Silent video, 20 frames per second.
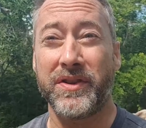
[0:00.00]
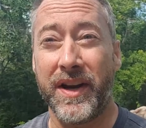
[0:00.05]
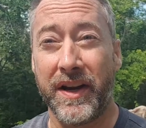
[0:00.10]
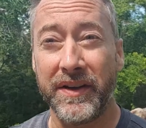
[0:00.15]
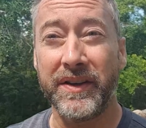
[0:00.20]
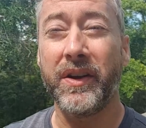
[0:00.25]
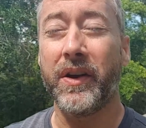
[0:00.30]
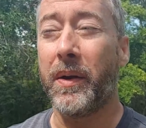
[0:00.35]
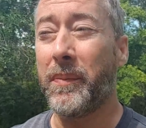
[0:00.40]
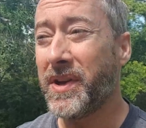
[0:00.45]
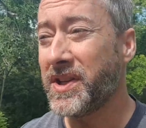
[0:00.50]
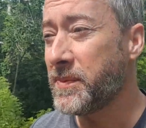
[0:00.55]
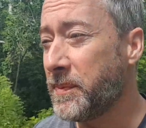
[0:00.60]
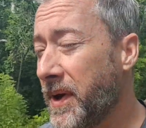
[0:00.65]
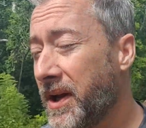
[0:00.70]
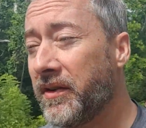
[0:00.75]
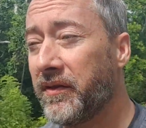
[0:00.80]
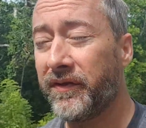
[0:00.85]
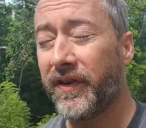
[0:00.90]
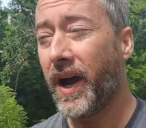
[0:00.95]
And I do. I must
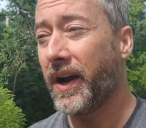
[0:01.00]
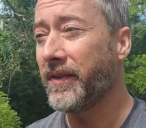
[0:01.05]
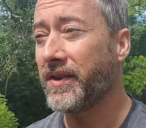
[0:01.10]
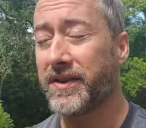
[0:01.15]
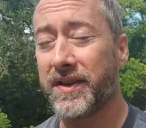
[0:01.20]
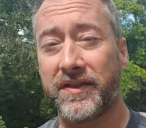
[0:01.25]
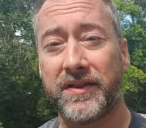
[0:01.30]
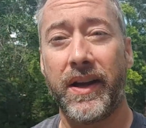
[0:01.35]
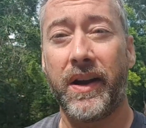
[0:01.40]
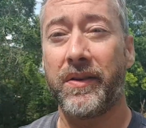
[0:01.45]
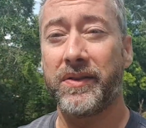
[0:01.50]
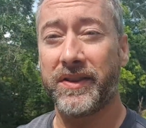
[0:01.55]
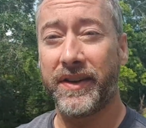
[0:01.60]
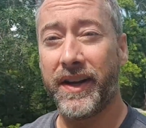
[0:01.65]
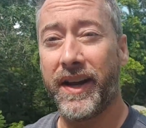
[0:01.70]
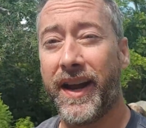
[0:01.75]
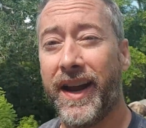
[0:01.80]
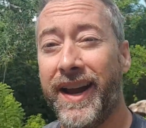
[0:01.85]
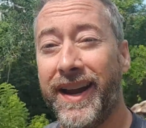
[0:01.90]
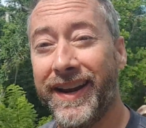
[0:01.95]
spend 5 or 6 hours a
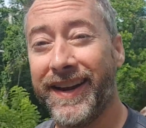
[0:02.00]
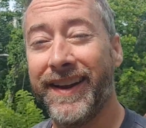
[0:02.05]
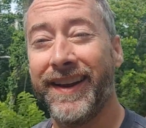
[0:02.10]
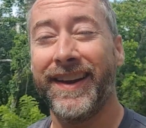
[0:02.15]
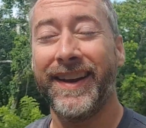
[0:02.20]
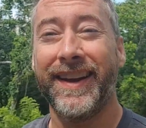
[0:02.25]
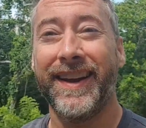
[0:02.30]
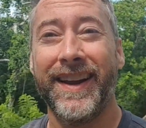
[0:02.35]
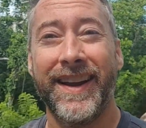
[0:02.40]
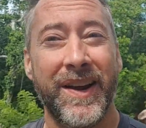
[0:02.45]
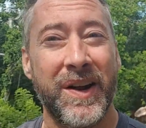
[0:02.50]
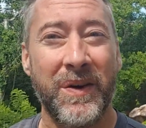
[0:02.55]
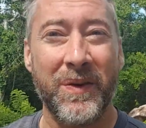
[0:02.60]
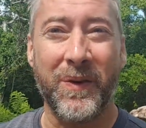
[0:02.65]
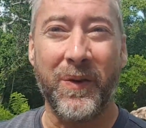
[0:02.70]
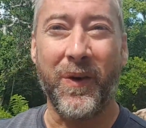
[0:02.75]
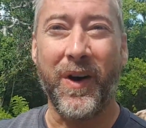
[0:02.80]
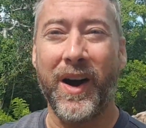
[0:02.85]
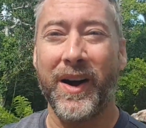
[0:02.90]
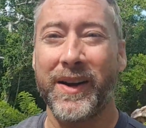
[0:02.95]
day
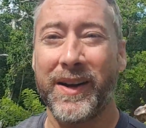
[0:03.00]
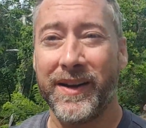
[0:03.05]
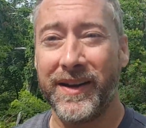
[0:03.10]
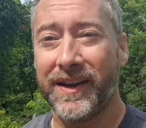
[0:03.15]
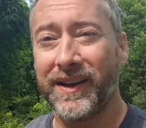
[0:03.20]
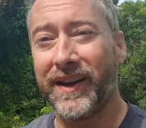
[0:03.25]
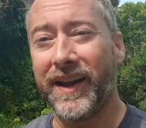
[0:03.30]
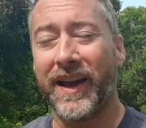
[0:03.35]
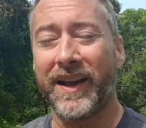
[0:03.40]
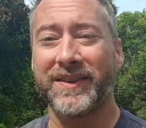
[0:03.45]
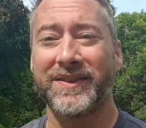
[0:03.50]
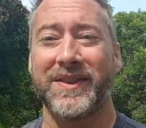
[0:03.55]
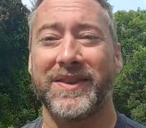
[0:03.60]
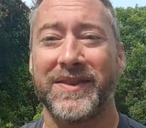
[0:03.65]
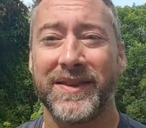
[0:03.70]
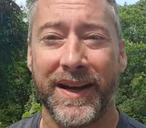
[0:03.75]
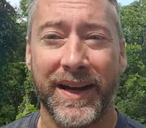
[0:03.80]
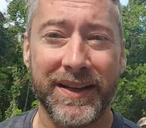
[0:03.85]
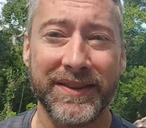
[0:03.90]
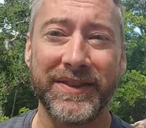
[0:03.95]
walking,
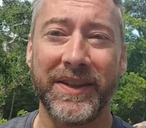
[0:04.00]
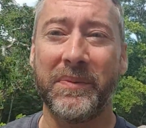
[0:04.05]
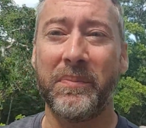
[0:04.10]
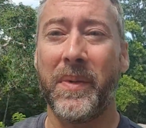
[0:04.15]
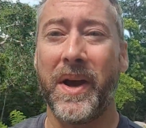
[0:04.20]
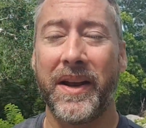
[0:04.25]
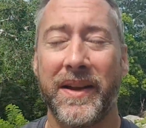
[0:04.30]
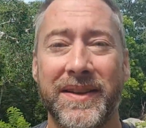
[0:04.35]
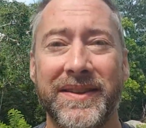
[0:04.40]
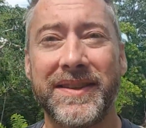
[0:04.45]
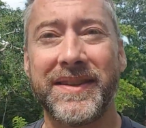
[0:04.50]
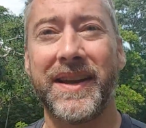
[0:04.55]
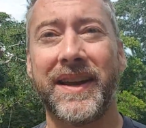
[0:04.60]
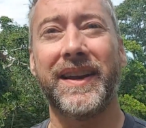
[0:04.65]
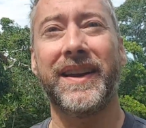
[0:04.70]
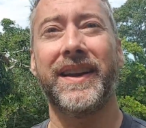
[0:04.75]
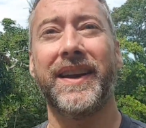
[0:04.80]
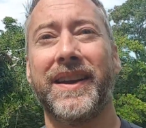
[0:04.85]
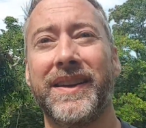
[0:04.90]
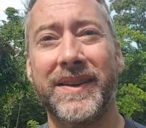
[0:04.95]
exercising,
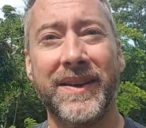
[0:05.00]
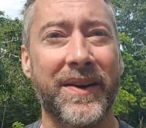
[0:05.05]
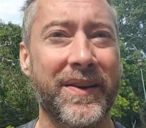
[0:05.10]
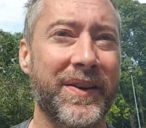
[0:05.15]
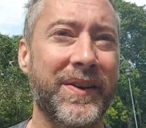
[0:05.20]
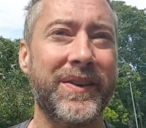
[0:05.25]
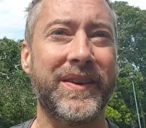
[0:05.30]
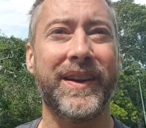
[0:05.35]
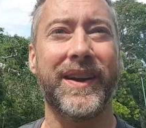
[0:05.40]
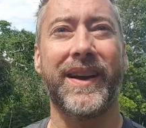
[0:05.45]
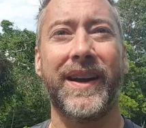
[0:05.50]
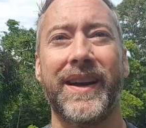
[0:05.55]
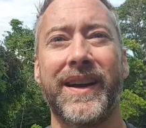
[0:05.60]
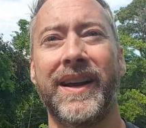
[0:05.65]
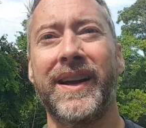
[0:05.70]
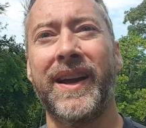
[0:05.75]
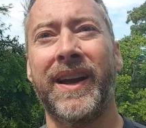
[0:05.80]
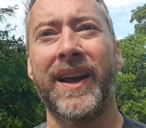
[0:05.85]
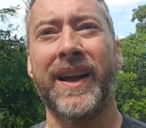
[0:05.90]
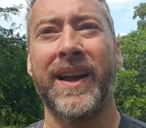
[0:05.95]
meditating,
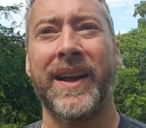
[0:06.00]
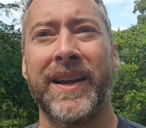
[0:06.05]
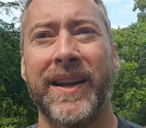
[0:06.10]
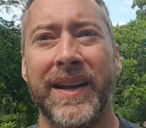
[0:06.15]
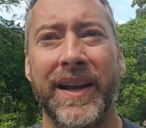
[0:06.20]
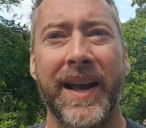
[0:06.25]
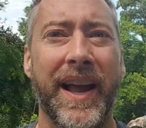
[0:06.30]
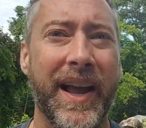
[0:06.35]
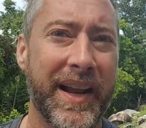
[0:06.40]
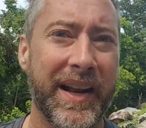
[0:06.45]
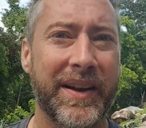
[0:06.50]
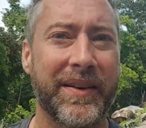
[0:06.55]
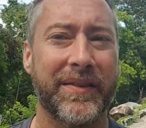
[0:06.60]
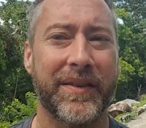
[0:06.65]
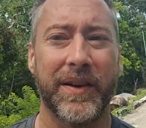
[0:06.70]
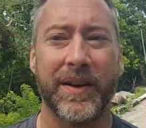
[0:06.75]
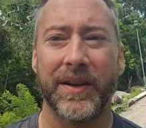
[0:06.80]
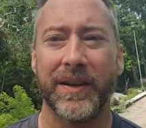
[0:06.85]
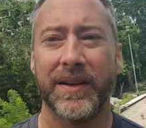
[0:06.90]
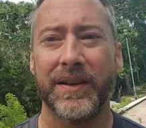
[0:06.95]
yoga,
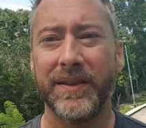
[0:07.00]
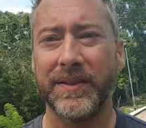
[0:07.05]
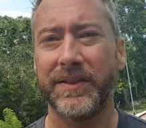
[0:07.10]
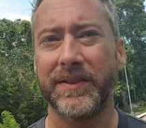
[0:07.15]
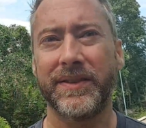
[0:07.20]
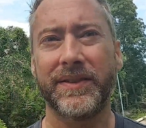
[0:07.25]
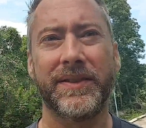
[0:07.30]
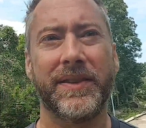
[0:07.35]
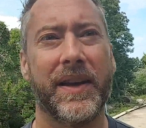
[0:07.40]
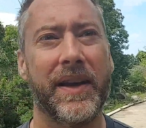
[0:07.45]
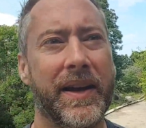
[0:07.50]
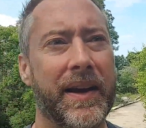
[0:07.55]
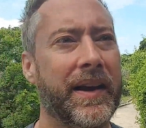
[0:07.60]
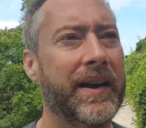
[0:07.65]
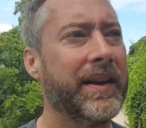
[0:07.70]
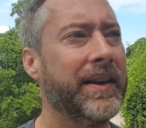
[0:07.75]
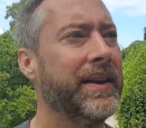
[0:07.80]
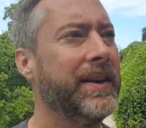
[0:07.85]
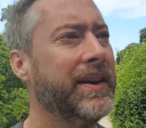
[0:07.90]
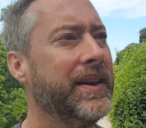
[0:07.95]
enemas.
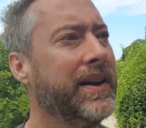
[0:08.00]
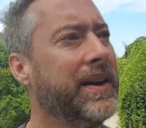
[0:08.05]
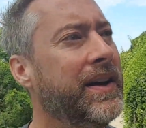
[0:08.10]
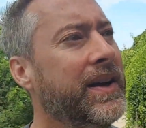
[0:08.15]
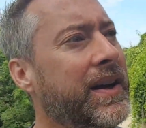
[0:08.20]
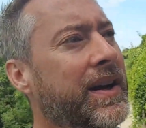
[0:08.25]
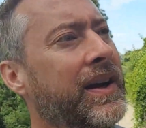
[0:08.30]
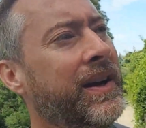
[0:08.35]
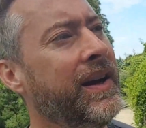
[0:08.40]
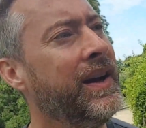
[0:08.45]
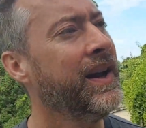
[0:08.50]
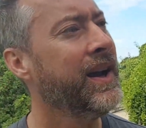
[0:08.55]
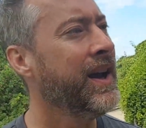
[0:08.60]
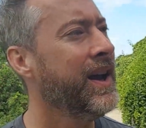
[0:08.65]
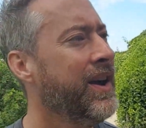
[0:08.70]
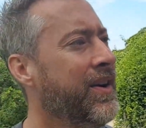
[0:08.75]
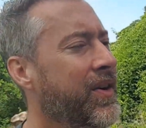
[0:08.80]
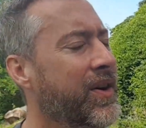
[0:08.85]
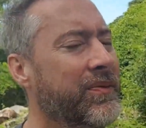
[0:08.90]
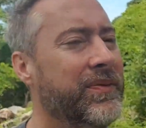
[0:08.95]

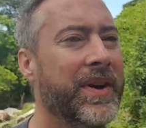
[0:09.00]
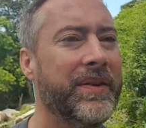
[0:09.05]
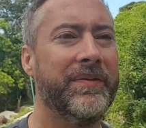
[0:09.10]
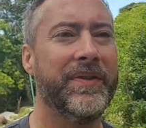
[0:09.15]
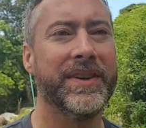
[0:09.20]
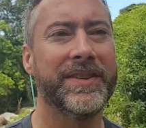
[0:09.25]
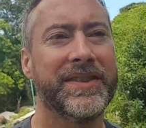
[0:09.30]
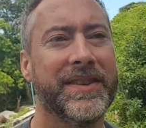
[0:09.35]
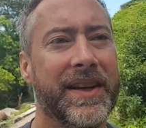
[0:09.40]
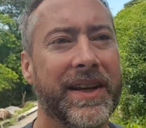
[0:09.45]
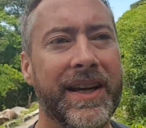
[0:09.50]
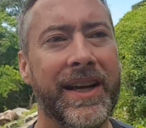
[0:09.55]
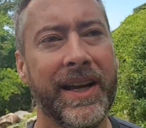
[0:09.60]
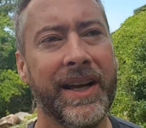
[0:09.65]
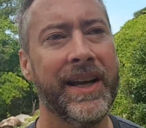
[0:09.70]
What am I missing?